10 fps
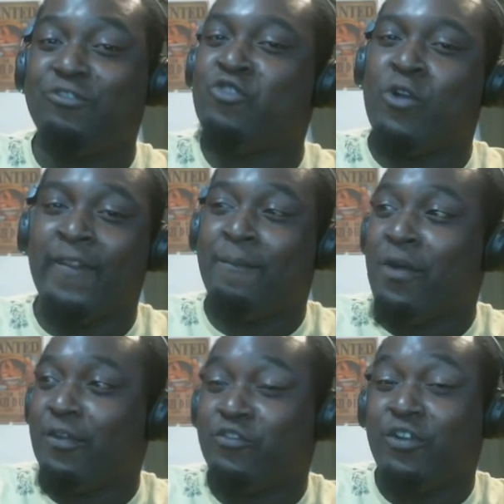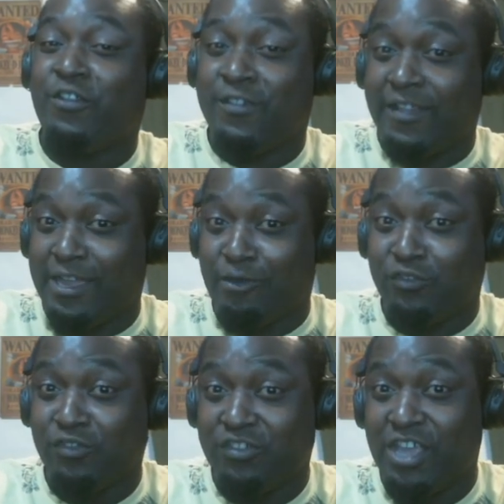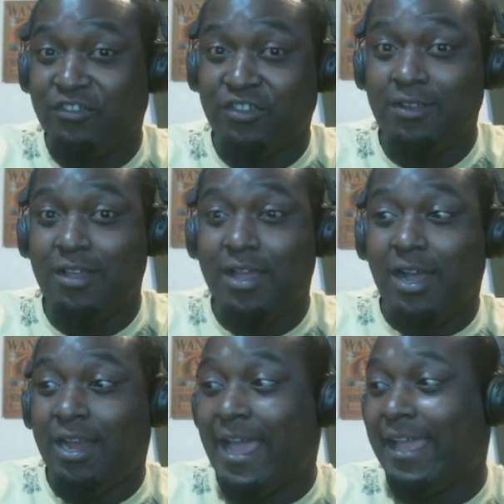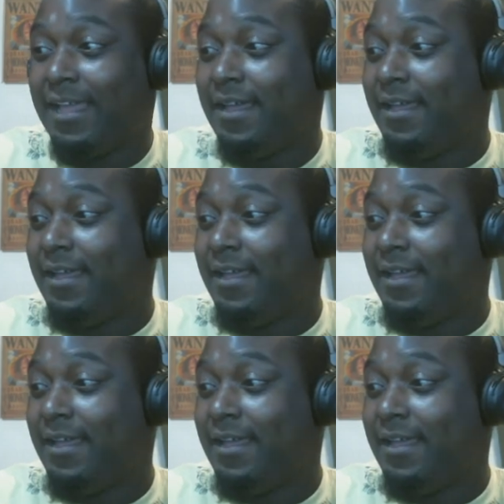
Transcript: joining the Hero Association, like,